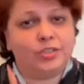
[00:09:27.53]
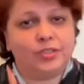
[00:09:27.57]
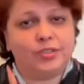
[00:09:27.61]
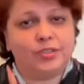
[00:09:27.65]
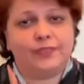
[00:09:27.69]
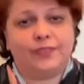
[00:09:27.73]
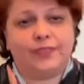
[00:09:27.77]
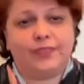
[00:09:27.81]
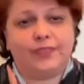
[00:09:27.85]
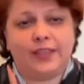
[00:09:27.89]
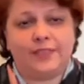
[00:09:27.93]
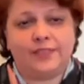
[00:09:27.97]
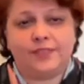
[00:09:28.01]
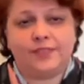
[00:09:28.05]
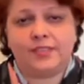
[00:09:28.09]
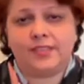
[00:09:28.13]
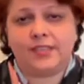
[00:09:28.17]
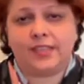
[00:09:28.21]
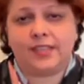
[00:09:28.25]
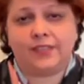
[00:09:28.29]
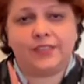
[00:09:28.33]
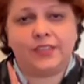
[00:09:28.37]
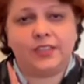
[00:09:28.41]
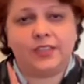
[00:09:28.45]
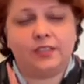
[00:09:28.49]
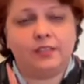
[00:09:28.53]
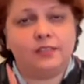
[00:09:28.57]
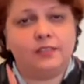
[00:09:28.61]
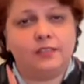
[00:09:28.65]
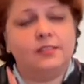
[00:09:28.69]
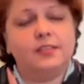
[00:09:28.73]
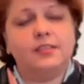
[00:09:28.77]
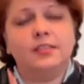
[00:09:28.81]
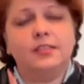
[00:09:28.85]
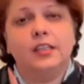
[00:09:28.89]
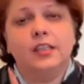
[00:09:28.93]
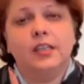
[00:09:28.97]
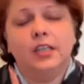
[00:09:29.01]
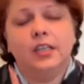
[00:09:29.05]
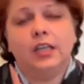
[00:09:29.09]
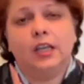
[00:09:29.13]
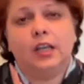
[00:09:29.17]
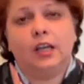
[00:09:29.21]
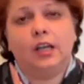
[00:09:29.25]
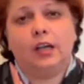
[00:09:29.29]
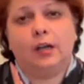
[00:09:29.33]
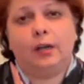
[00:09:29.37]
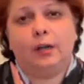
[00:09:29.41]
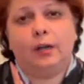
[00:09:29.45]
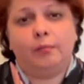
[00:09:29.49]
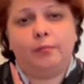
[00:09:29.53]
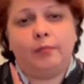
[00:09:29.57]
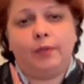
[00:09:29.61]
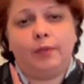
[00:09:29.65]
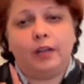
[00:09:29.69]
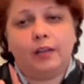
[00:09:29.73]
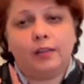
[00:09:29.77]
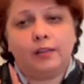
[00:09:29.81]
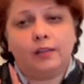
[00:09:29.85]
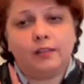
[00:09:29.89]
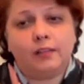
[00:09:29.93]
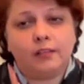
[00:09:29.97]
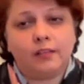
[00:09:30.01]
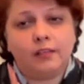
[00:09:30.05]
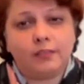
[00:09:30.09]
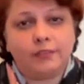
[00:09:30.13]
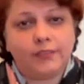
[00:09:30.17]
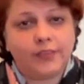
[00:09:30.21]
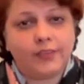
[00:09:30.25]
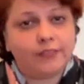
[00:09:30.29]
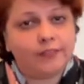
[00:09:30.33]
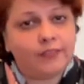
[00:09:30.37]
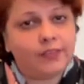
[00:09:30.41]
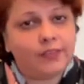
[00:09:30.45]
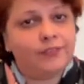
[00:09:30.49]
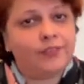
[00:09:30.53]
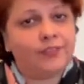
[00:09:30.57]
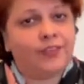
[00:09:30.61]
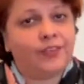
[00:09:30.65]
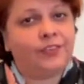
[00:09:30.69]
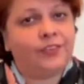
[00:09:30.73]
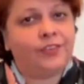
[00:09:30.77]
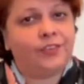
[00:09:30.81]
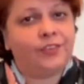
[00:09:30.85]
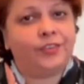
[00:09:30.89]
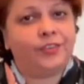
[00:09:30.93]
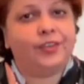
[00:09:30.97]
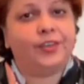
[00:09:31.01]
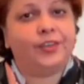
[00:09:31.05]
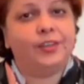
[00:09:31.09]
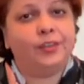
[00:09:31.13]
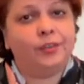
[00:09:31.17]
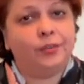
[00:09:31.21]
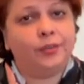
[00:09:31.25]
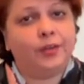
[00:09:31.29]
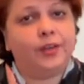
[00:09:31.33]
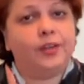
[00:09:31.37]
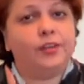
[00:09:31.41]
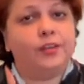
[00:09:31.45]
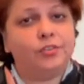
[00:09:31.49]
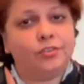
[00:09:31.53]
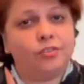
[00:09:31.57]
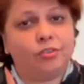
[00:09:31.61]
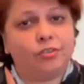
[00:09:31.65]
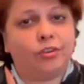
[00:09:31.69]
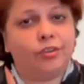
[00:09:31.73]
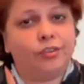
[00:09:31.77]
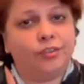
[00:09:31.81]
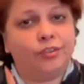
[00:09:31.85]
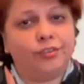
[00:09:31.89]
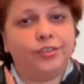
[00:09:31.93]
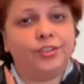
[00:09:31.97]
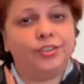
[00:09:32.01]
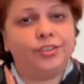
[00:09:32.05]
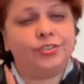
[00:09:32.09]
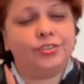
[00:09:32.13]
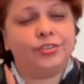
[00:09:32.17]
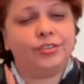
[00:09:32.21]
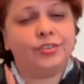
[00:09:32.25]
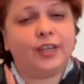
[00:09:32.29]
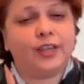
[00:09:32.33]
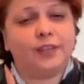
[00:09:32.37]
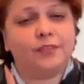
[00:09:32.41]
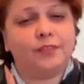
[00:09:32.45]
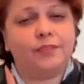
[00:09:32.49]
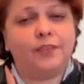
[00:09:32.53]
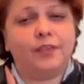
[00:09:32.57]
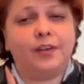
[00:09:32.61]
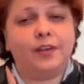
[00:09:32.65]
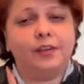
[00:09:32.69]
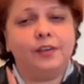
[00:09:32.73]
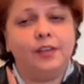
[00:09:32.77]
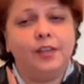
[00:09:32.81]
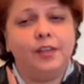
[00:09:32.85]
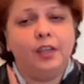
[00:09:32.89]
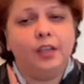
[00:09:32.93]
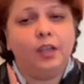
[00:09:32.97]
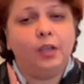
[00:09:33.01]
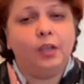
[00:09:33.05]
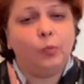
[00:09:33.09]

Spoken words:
which is 5 to 7 years, a conservative investor can look at a short duration debt fund,